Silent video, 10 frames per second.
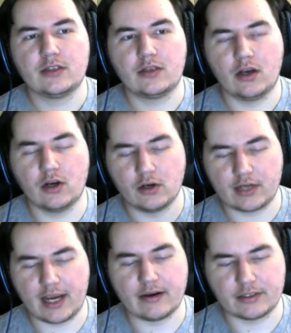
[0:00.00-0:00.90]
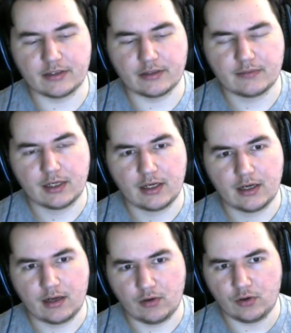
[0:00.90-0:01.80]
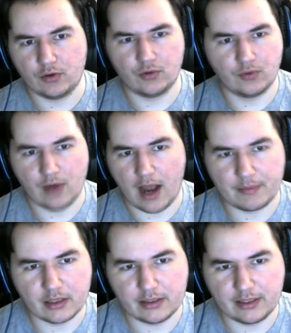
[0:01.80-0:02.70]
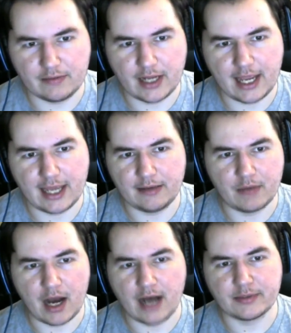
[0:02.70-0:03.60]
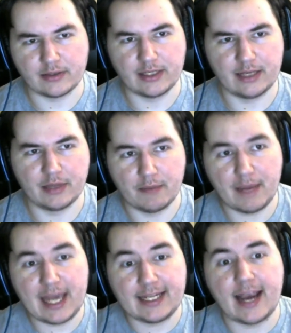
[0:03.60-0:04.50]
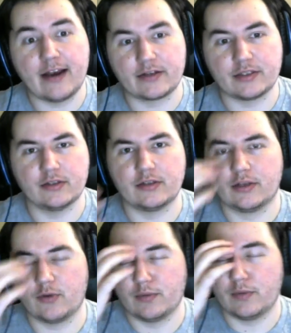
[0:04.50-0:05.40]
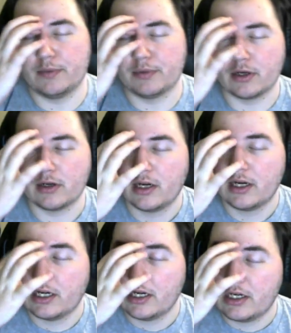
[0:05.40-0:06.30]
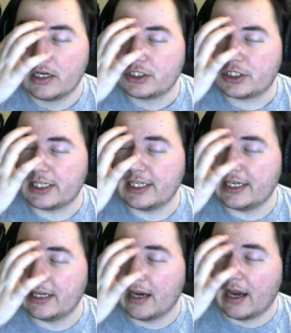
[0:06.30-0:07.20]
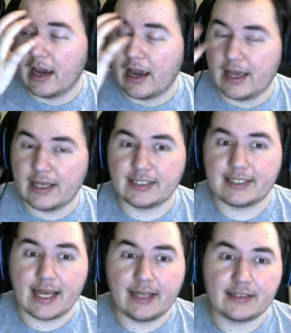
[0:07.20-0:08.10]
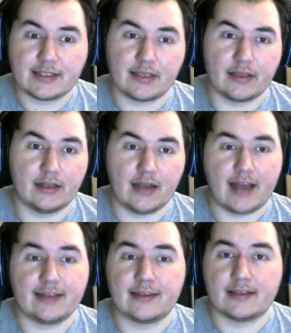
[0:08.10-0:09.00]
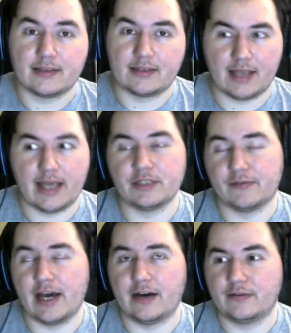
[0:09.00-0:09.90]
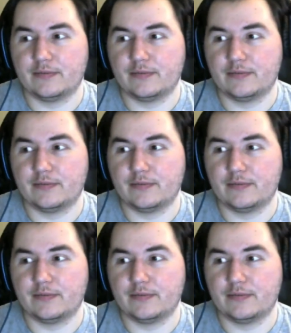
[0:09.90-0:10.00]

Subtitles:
her character, who I'm going to leave the name obsolete, but the main character, the Grim Reaper, she is sentenced to the 9th stage of hell.